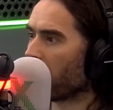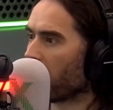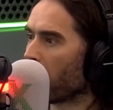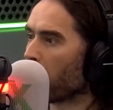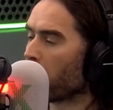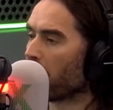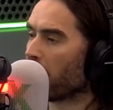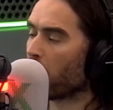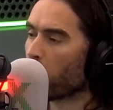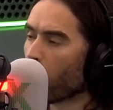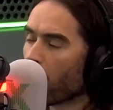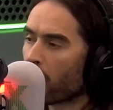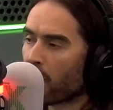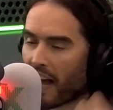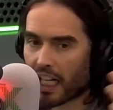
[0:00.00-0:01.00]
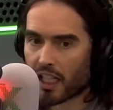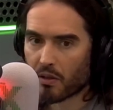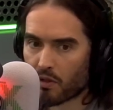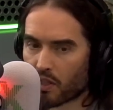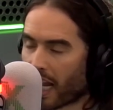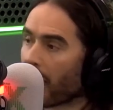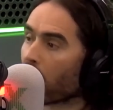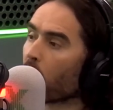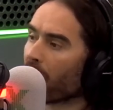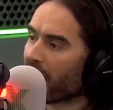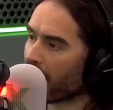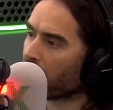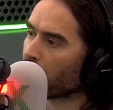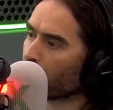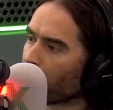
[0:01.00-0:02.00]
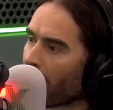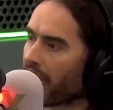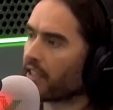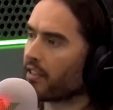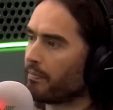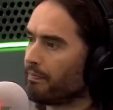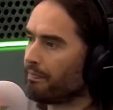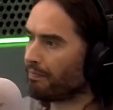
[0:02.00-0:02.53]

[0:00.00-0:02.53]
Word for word: and globally? What values can we extract?